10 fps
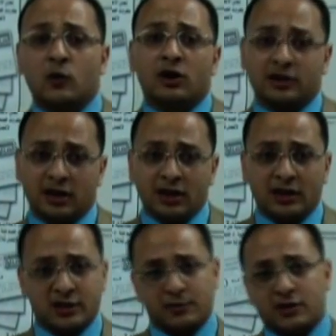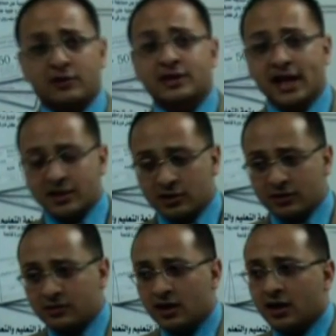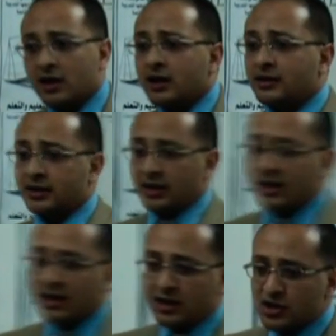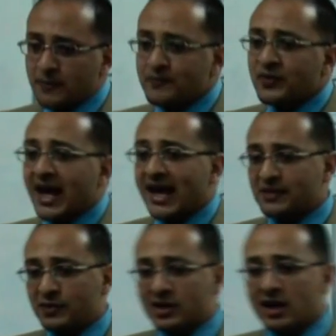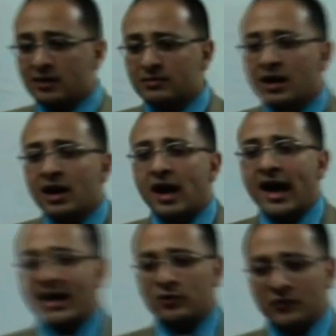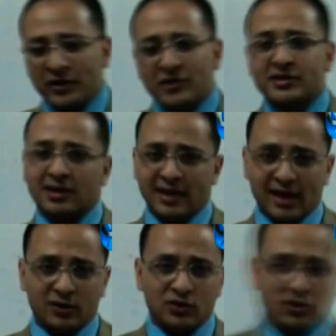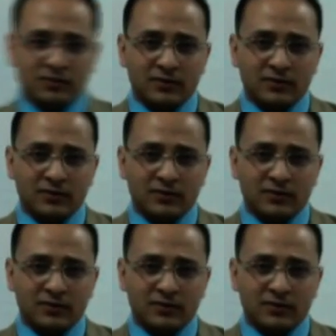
Why English? Because as you know, that English has become a universal language.